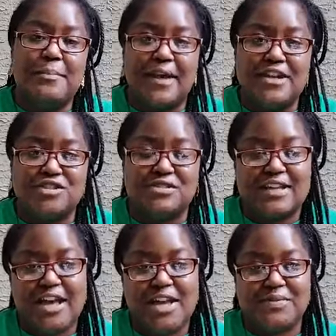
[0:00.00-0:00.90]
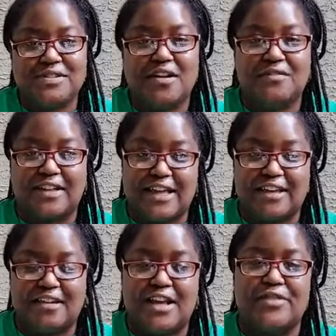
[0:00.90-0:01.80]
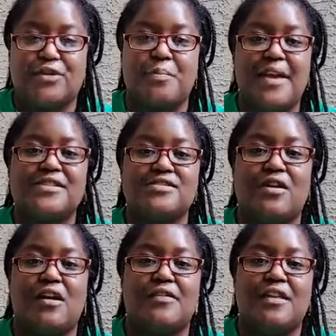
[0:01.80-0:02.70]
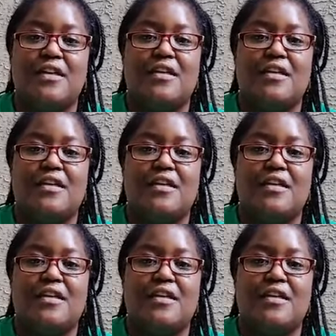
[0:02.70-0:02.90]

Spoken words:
major types of lichen, and they're based on